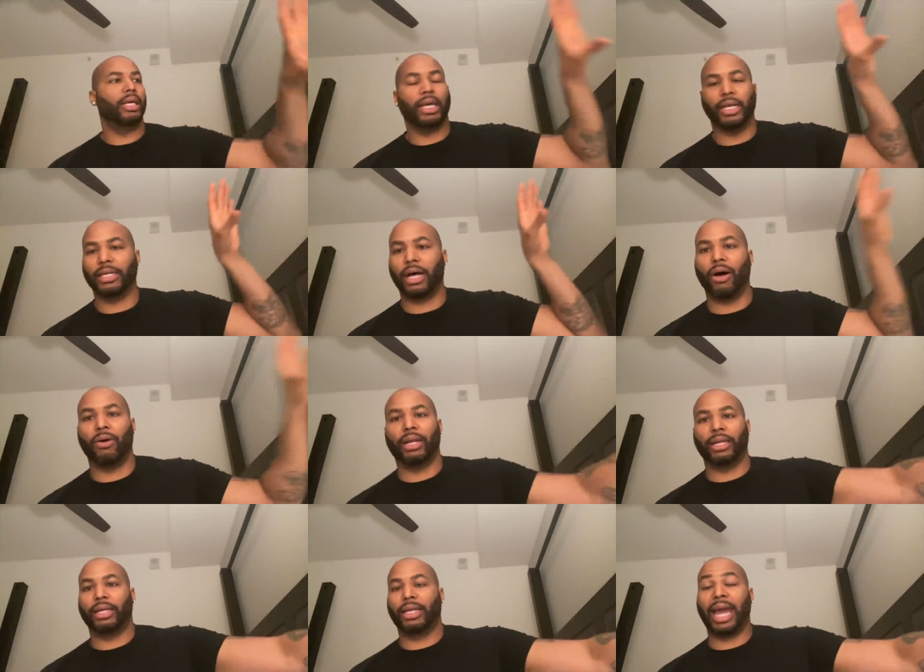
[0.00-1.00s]
It's all
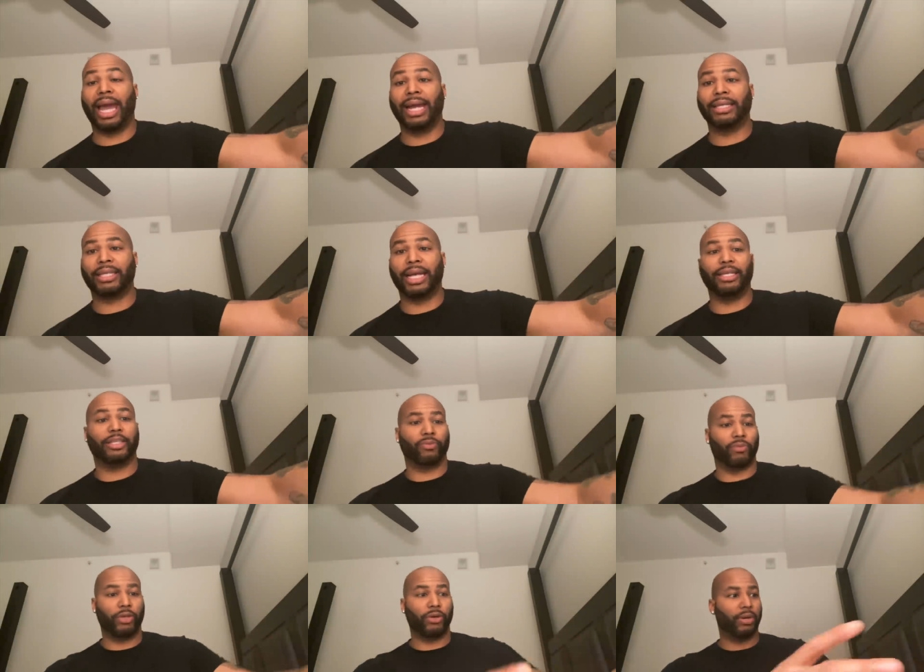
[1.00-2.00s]
at the gas stations.
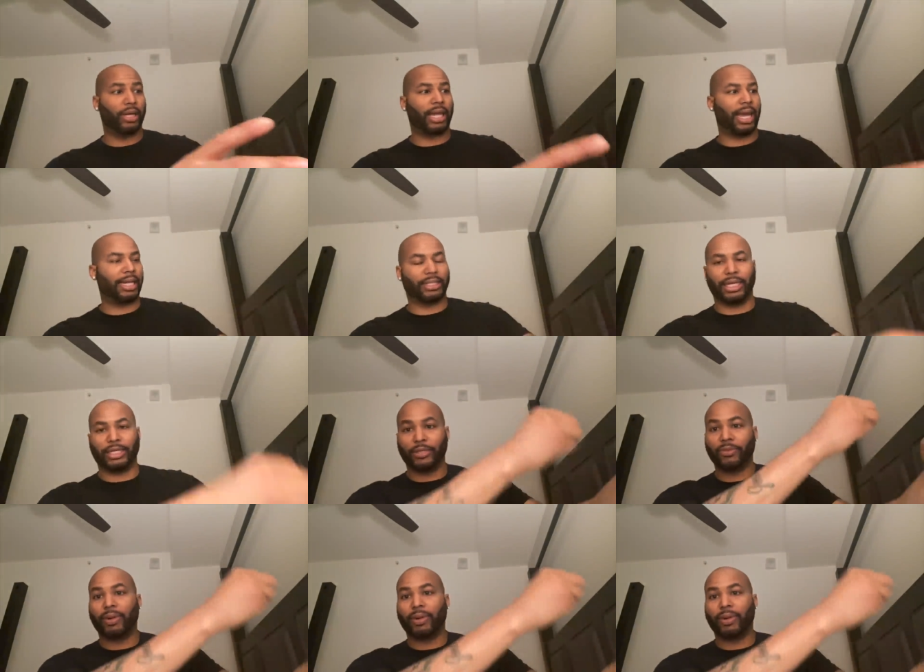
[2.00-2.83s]
When you go to the gas stations,